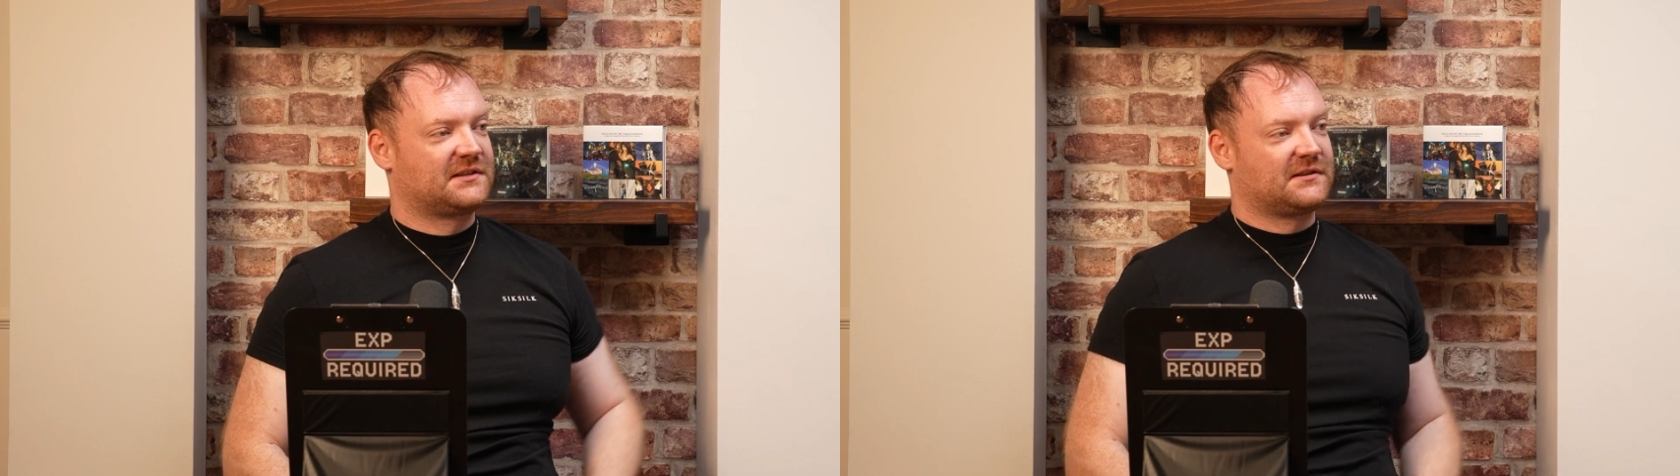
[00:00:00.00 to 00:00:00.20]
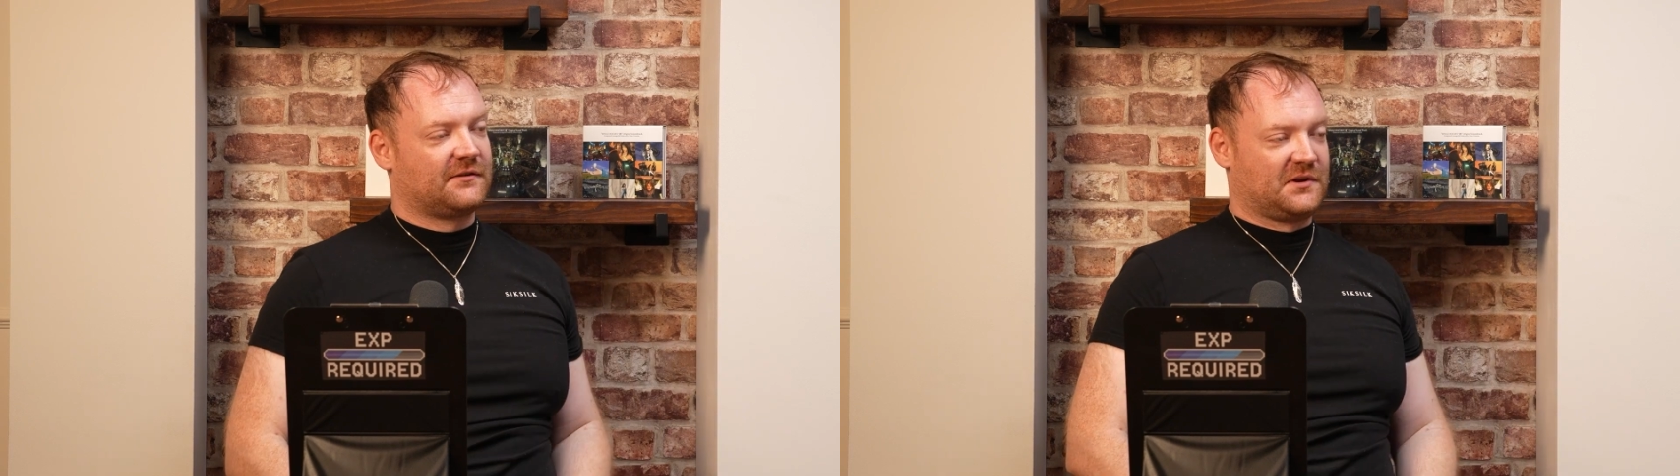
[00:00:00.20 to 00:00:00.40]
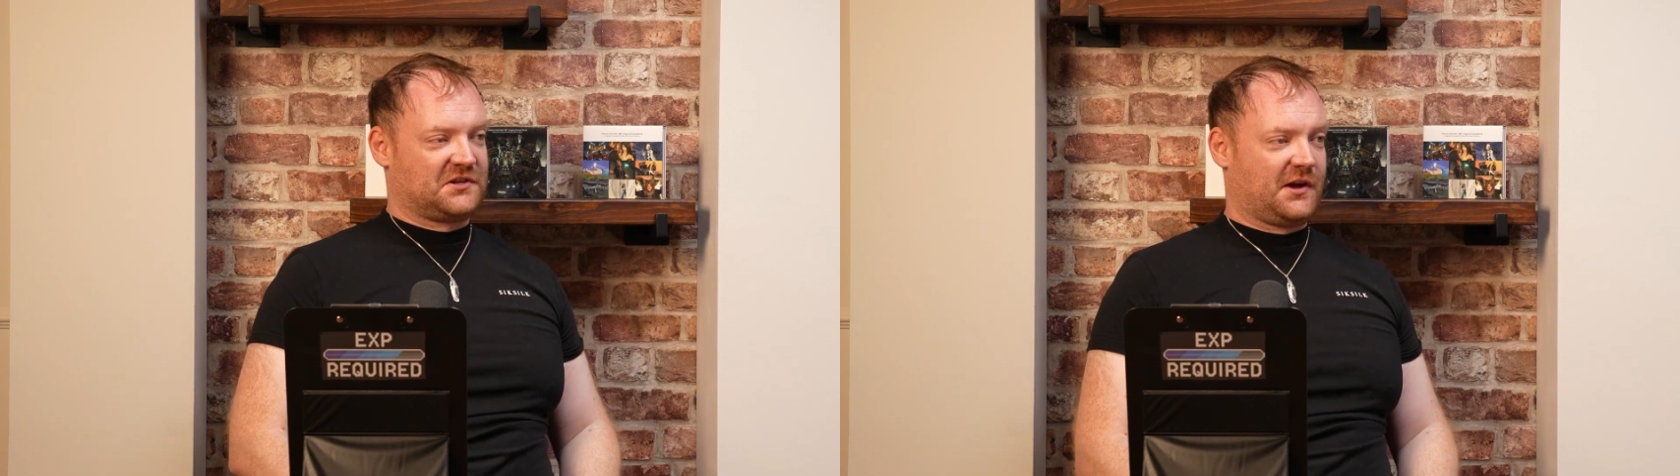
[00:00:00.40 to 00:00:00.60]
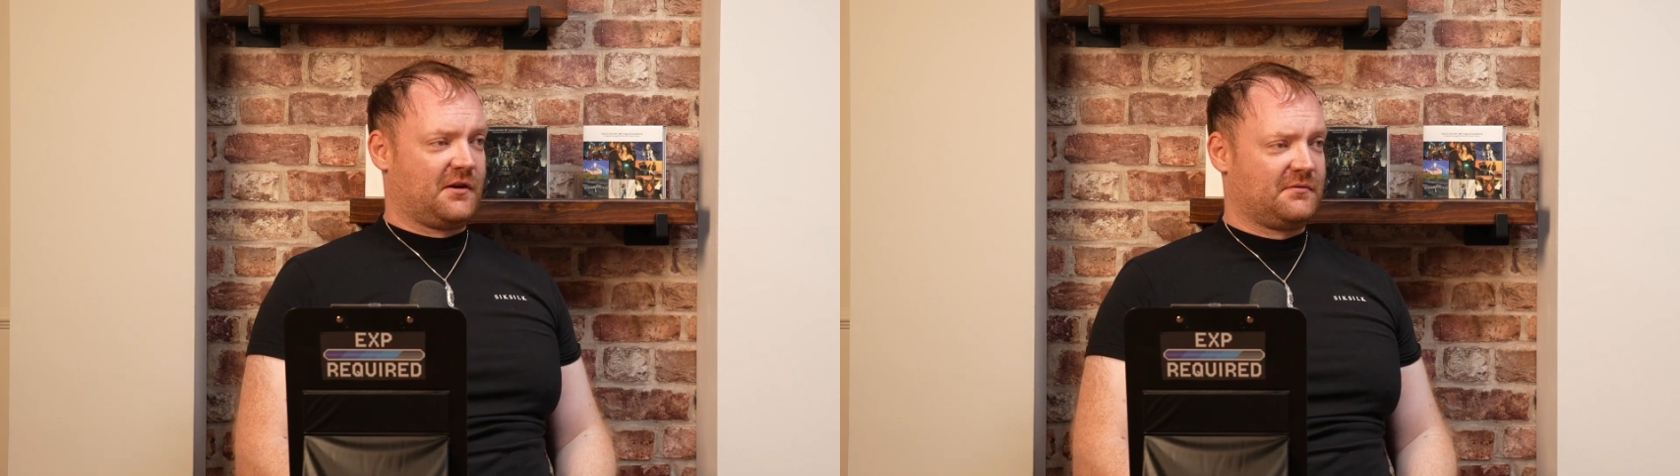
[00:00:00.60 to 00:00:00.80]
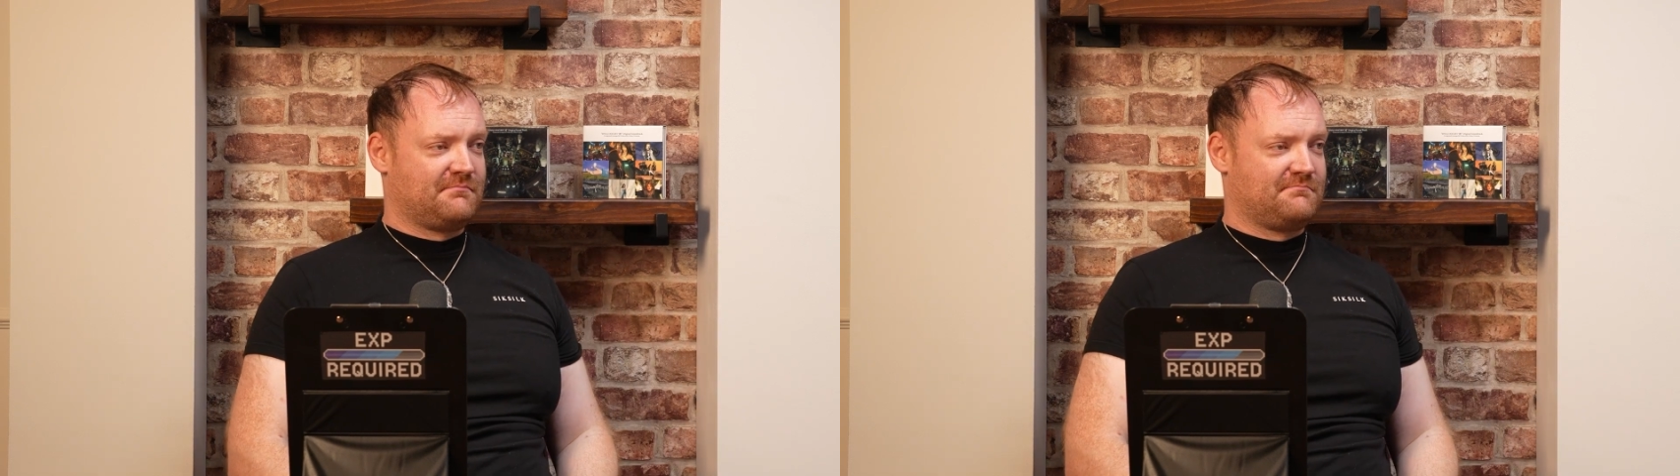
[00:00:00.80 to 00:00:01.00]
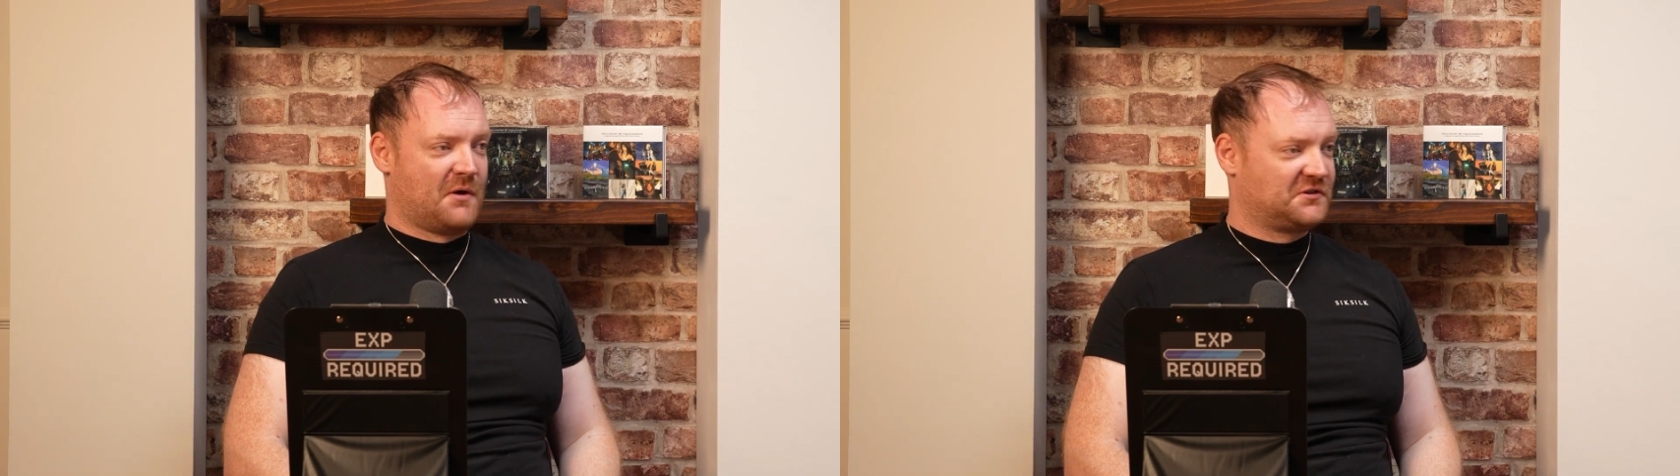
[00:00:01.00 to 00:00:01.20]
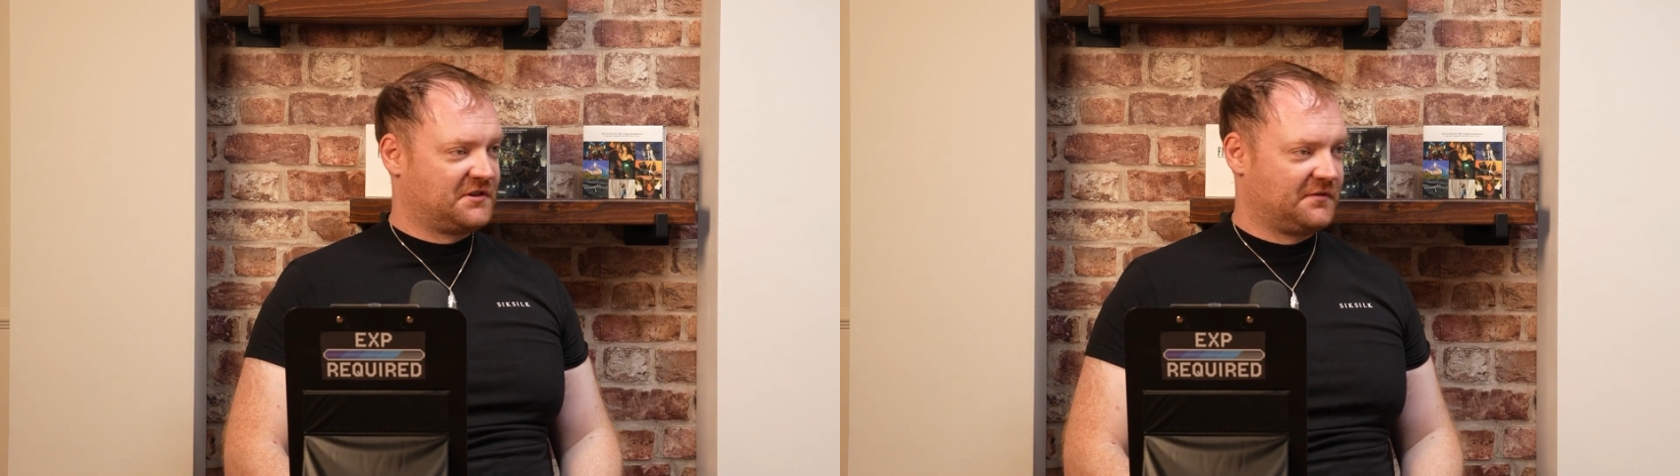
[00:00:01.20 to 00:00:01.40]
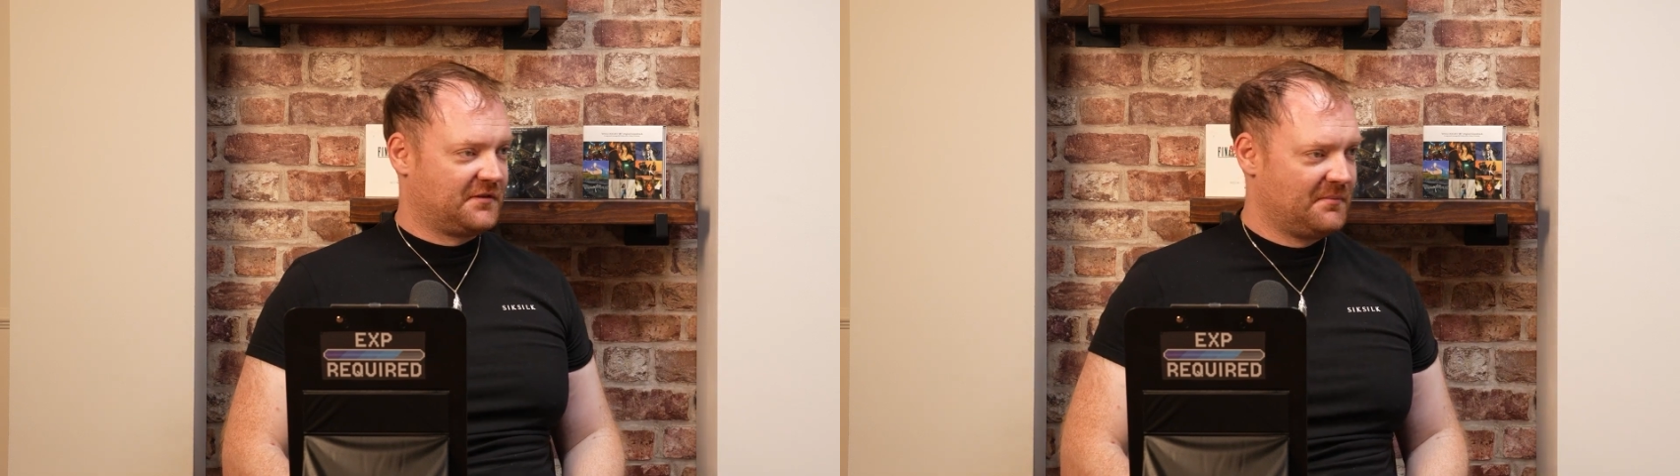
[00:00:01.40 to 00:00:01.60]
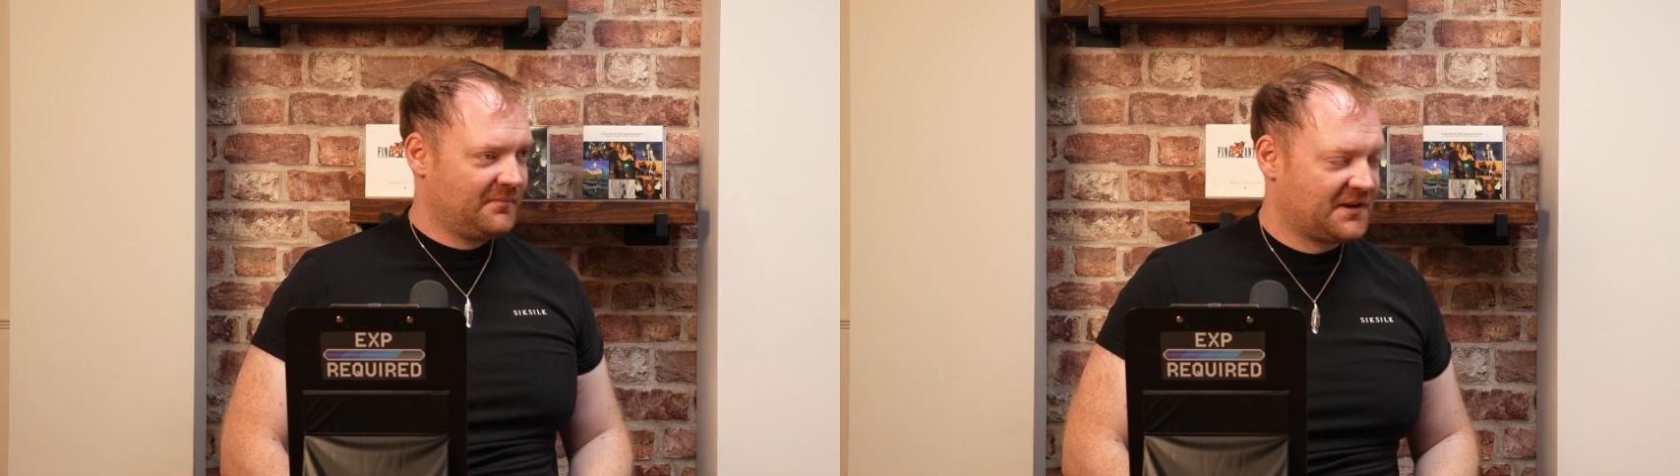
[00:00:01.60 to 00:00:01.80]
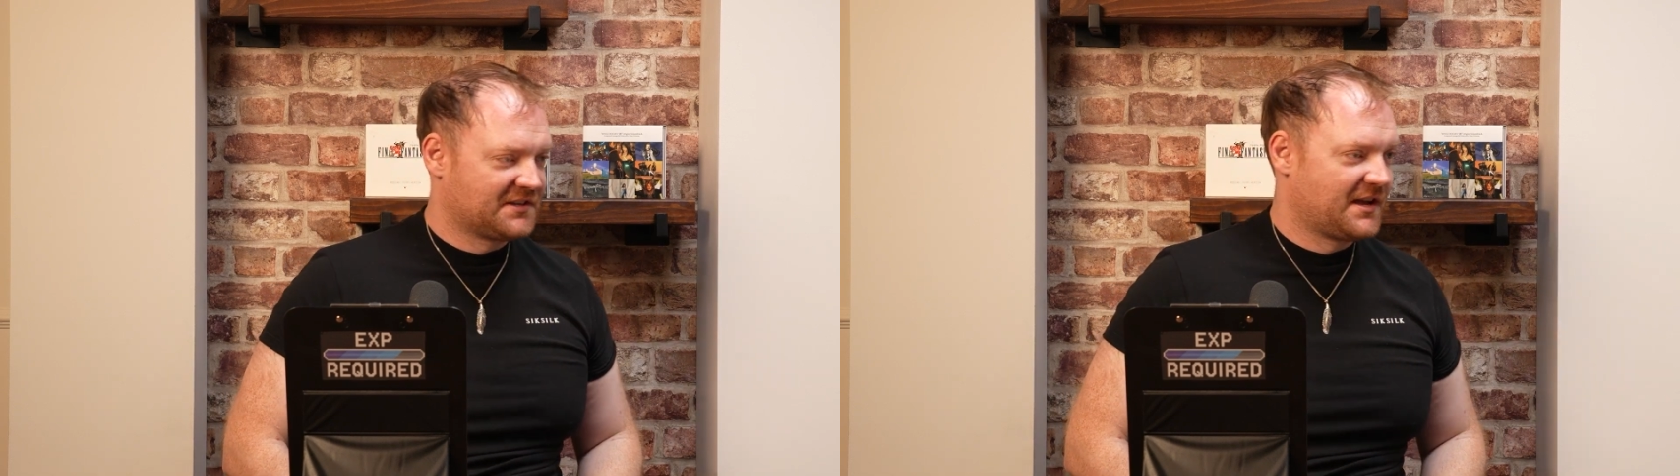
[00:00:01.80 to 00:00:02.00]
of which I own most of them
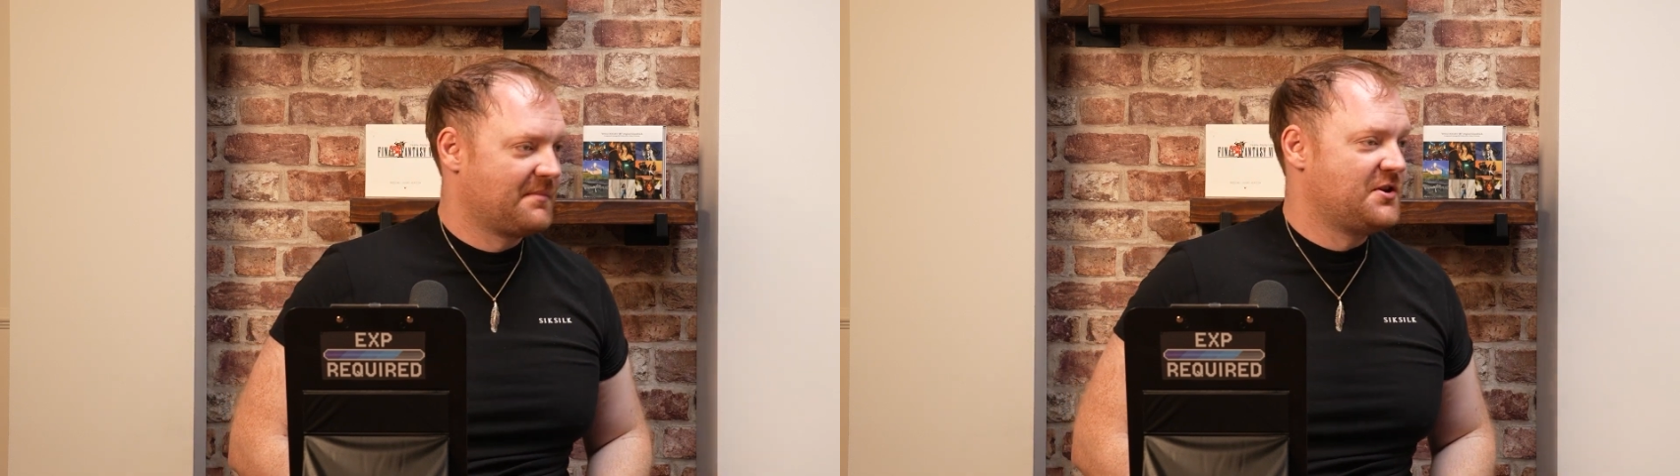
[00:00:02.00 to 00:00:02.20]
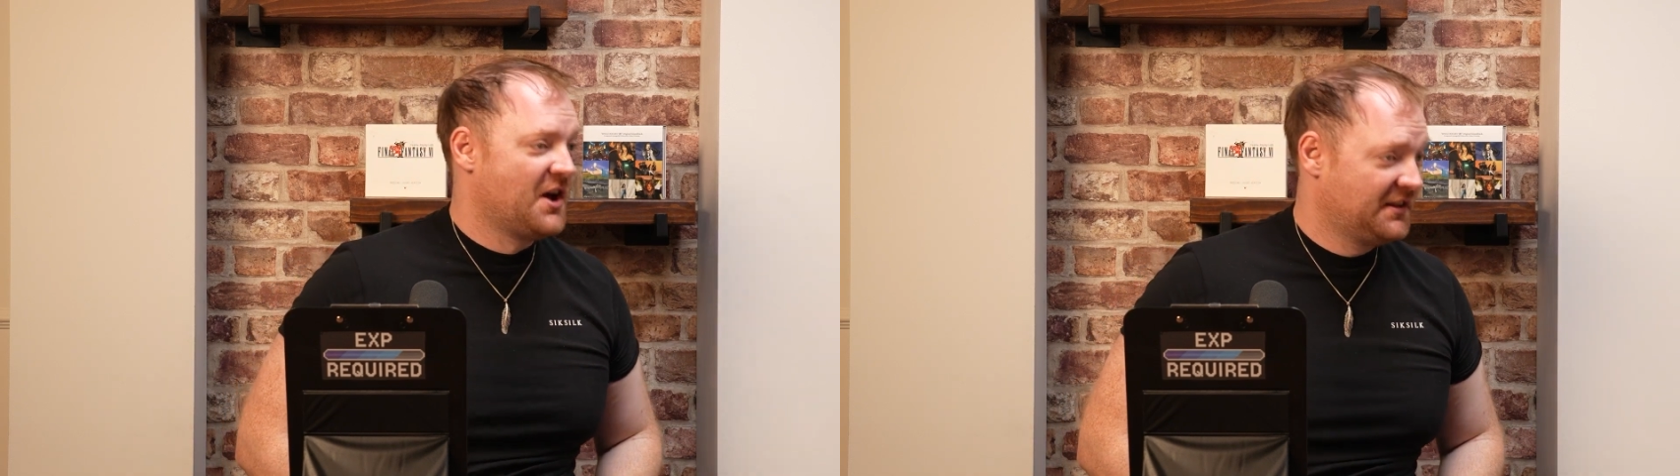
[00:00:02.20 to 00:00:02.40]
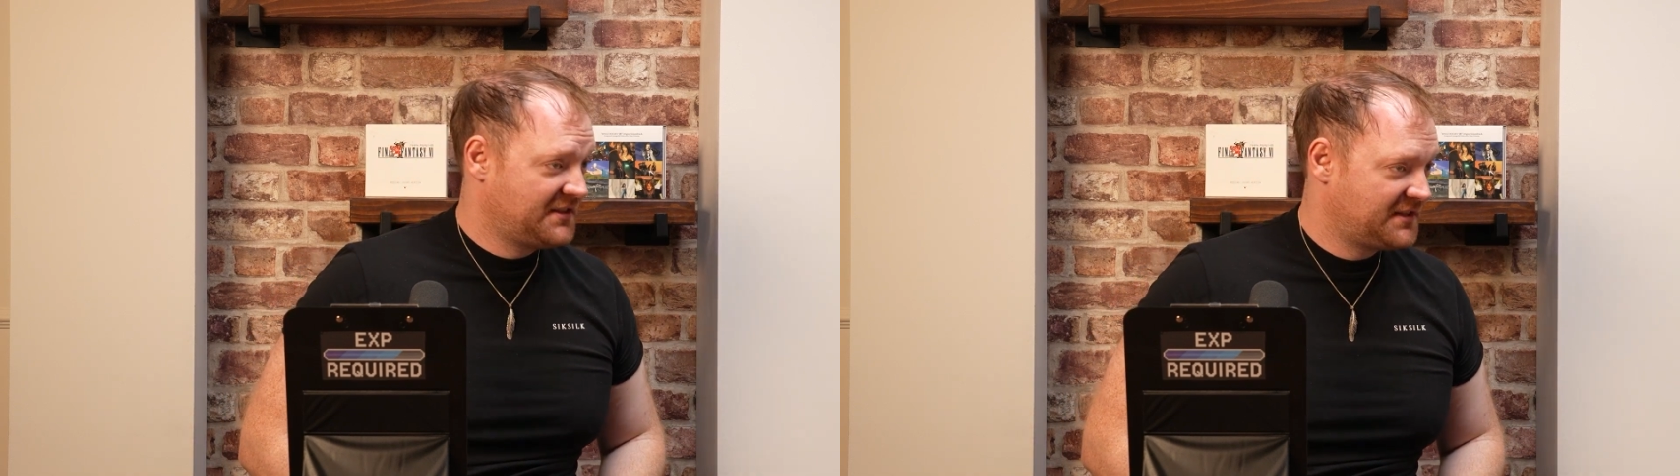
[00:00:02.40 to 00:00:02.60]
because I'm nuts.